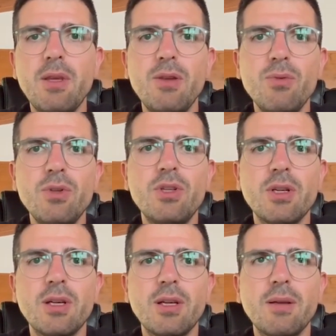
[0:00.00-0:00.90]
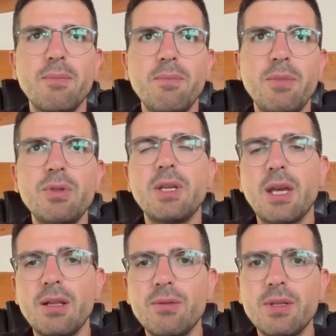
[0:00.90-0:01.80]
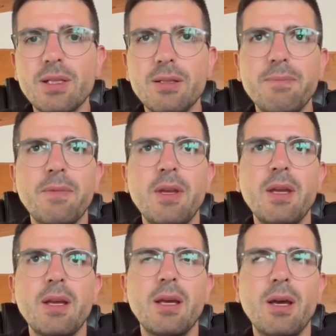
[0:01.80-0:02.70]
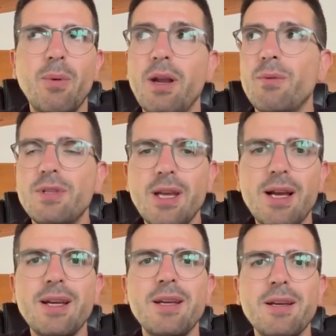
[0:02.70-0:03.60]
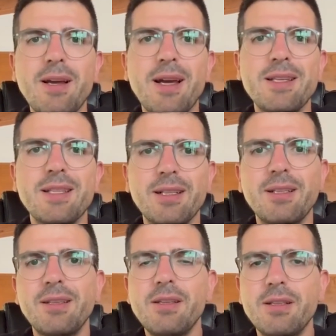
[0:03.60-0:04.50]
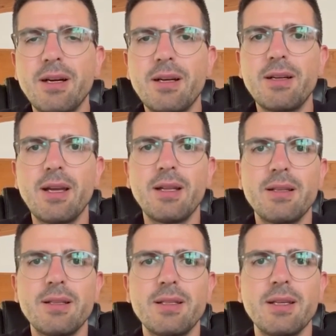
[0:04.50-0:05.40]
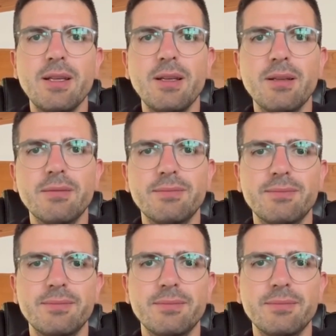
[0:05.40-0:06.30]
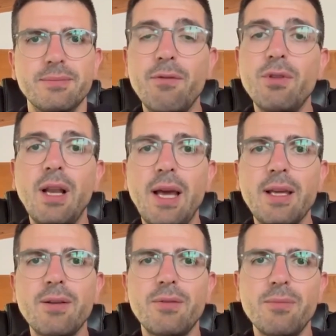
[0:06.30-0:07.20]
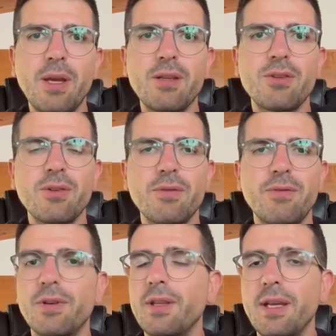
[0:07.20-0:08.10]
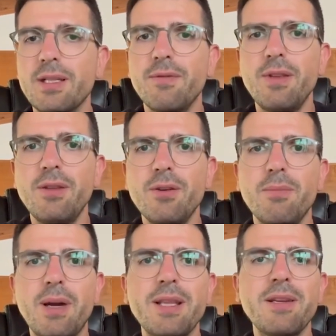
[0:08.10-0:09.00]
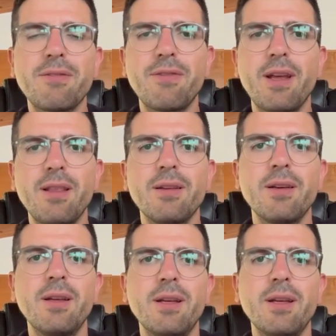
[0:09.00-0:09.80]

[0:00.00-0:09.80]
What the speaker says: a huge music enthusiast. When I was young, I studied guitar and singing. I would like to mention for the next video my dear friend